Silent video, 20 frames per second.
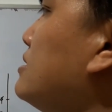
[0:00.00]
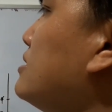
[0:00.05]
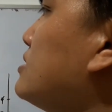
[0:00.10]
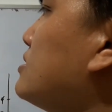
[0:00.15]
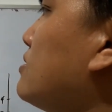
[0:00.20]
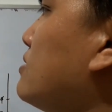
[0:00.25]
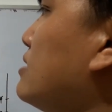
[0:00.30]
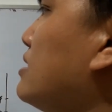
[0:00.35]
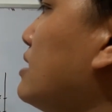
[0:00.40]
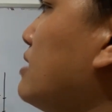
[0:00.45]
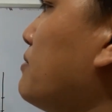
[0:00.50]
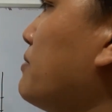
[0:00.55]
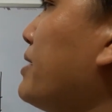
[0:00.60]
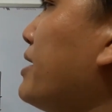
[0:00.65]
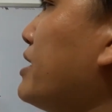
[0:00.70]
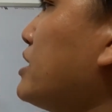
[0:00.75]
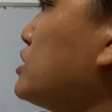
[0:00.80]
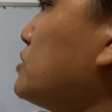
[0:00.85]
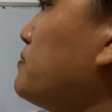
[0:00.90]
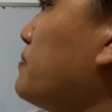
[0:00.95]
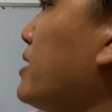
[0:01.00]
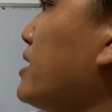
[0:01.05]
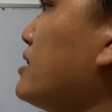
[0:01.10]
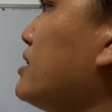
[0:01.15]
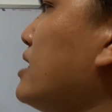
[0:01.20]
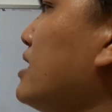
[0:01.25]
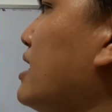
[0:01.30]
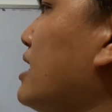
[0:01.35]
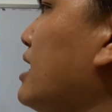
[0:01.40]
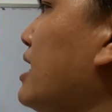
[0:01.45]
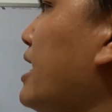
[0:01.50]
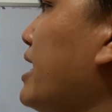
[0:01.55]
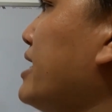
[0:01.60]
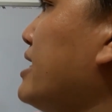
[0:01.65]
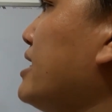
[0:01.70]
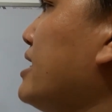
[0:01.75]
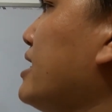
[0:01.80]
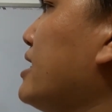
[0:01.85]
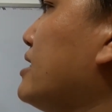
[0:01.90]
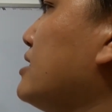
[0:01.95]
So we're expecting a
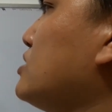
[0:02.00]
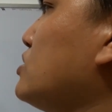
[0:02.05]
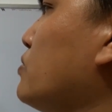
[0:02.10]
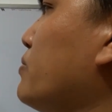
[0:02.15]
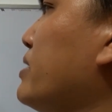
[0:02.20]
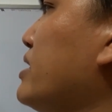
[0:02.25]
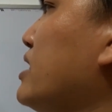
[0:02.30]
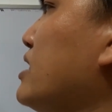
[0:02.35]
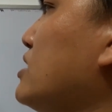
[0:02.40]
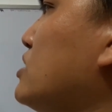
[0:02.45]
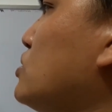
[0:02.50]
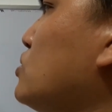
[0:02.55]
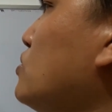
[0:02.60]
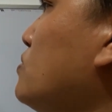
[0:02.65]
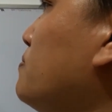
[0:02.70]
line here. So we need 2